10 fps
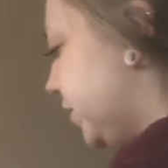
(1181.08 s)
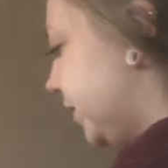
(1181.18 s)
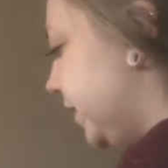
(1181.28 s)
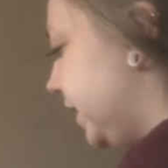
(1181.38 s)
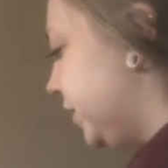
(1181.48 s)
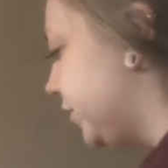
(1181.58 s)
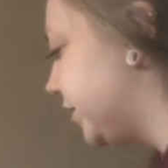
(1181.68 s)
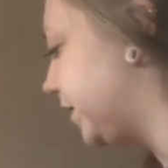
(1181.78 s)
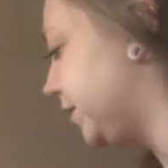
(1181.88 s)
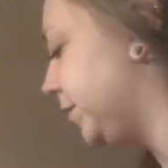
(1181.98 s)
for these
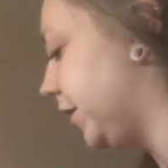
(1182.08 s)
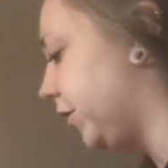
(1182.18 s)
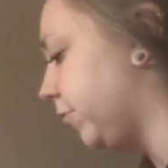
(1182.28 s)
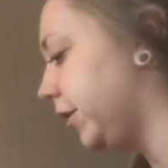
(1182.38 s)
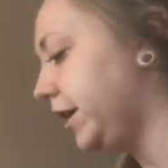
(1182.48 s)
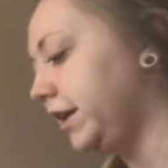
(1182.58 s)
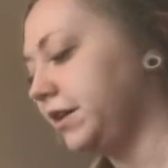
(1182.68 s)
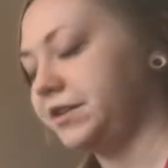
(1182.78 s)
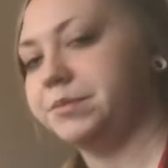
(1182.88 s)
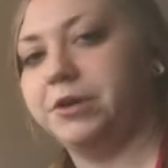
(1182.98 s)
just because we are working
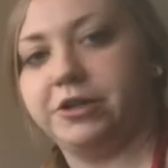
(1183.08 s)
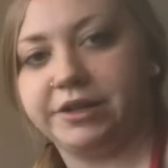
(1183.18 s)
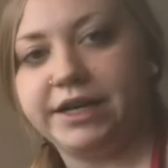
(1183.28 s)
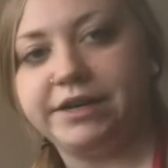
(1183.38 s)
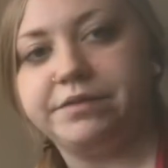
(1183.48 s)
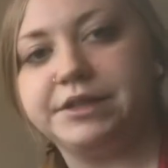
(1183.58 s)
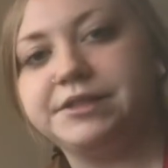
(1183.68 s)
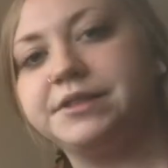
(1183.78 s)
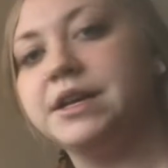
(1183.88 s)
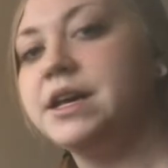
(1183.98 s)
on a smaller
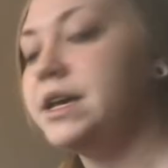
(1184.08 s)
canvas.